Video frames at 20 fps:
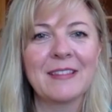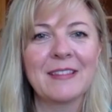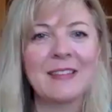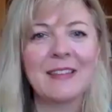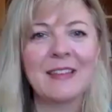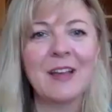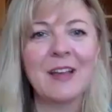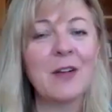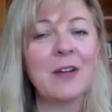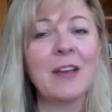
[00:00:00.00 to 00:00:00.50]

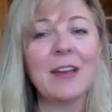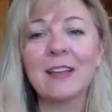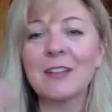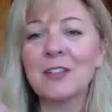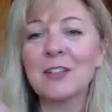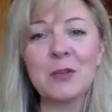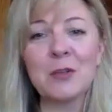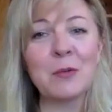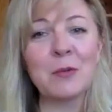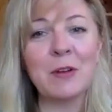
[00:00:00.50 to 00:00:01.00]
Okay, it
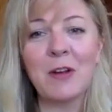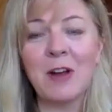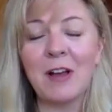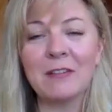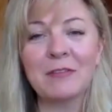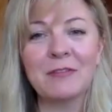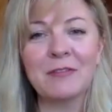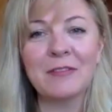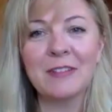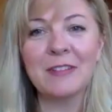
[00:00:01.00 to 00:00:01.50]
just went
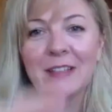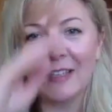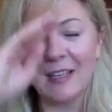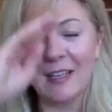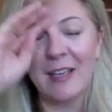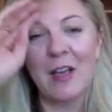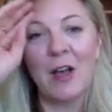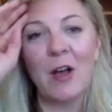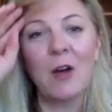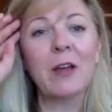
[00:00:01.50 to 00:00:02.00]
off.
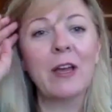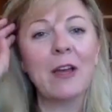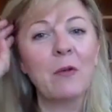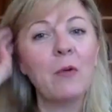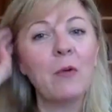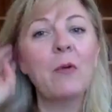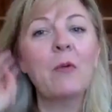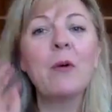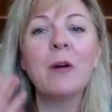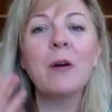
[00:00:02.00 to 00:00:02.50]
Okay,
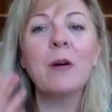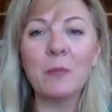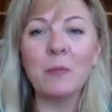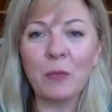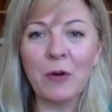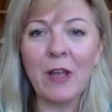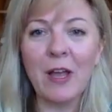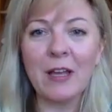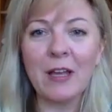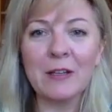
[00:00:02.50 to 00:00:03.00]
well, what
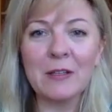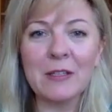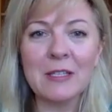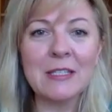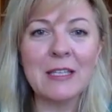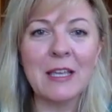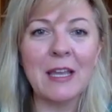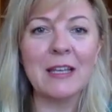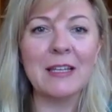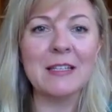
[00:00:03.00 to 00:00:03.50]
Brianna is
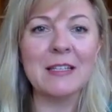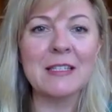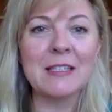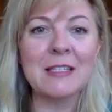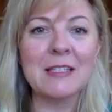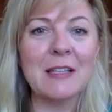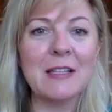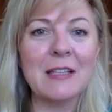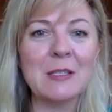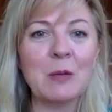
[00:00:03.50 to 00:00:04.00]
saying is
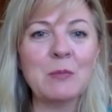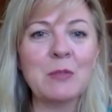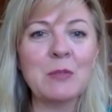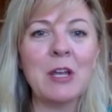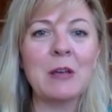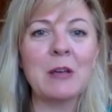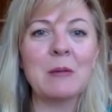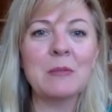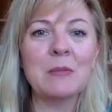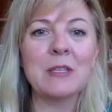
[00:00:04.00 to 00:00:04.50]
that
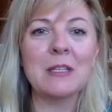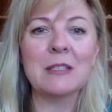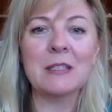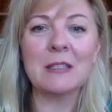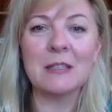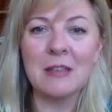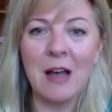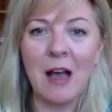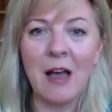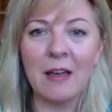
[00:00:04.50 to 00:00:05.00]
sometimes it's
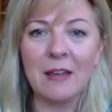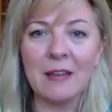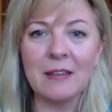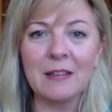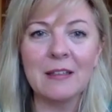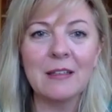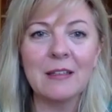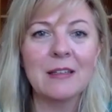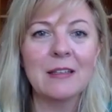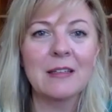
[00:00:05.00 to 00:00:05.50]
not,
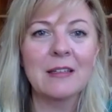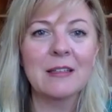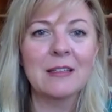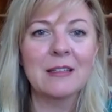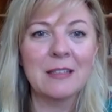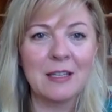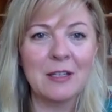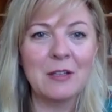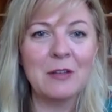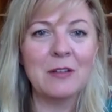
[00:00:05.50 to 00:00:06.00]

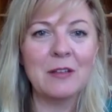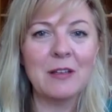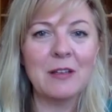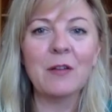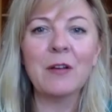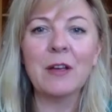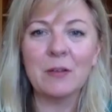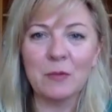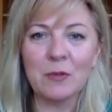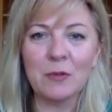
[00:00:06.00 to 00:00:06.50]

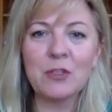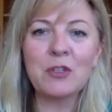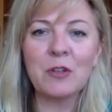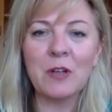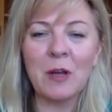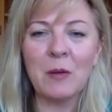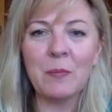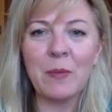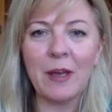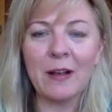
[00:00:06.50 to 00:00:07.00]
okay, well, she'll
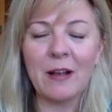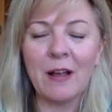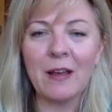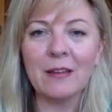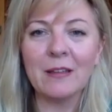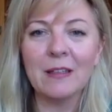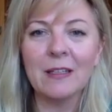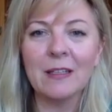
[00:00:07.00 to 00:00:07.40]
come back on.